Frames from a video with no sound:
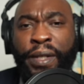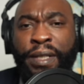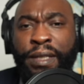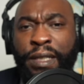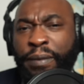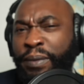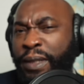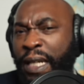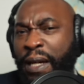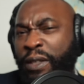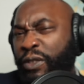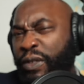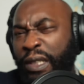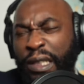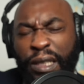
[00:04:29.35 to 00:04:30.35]

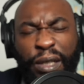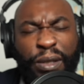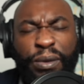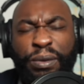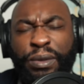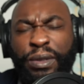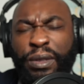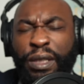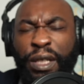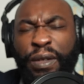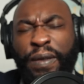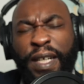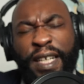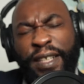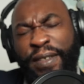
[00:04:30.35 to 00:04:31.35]
sometimes with little to
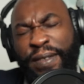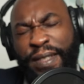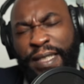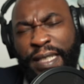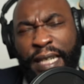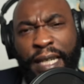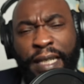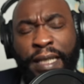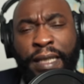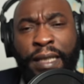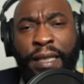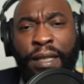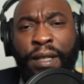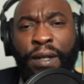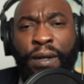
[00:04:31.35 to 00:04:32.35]
no understanding
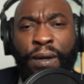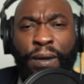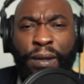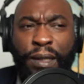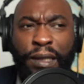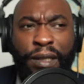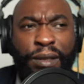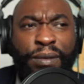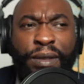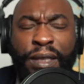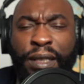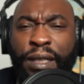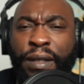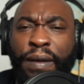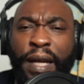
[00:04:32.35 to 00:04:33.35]
or little to
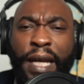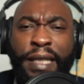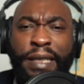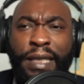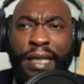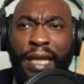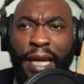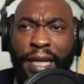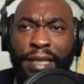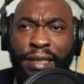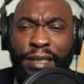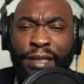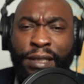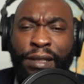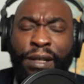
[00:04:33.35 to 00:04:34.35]
no
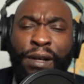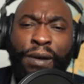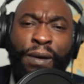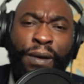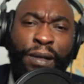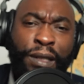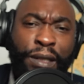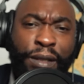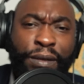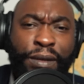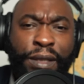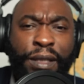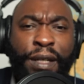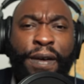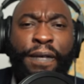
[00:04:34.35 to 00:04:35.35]
education or little
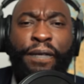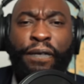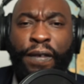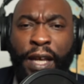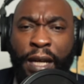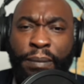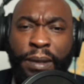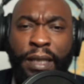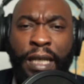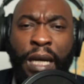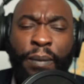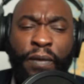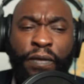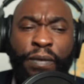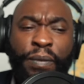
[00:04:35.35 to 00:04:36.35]
to no family
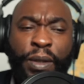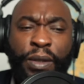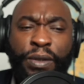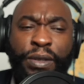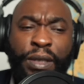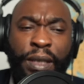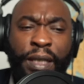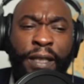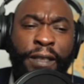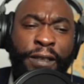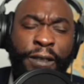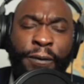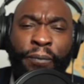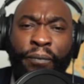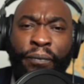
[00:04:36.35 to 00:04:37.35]
coming from those things.